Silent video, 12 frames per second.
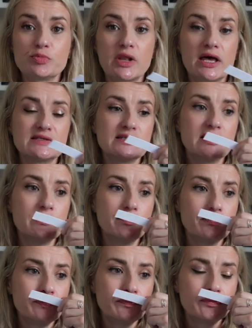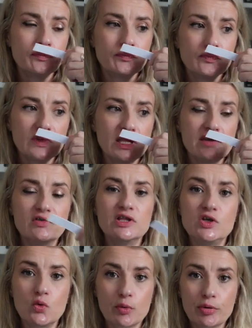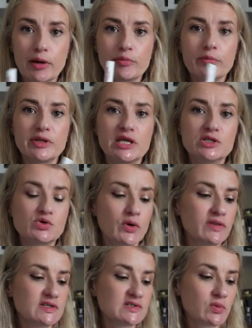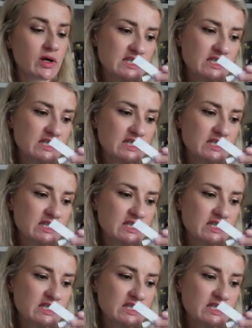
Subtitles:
blossom, even, you will probably enjoy this one.